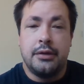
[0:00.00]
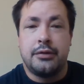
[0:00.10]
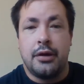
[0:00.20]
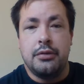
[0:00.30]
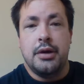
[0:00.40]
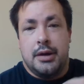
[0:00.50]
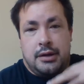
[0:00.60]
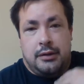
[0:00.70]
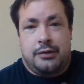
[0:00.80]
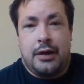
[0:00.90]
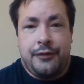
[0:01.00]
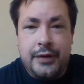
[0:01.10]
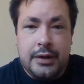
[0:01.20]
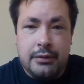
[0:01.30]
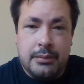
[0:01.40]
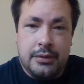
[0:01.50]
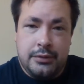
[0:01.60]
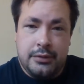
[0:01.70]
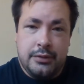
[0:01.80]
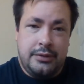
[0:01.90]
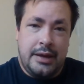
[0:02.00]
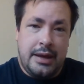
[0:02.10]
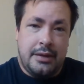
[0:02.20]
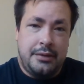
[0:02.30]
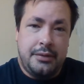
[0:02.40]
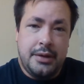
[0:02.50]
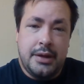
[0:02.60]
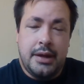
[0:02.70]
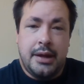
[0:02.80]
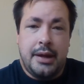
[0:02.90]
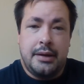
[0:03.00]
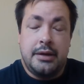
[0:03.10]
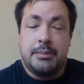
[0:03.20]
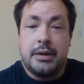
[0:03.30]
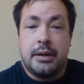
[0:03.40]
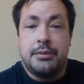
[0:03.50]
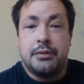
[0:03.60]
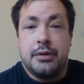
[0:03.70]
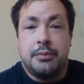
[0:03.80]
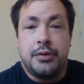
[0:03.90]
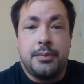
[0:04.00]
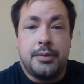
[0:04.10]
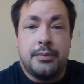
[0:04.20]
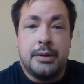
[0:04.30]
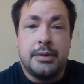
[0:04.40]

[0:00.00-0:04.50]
So they're shuffling their emotions down and it becomes a real problem.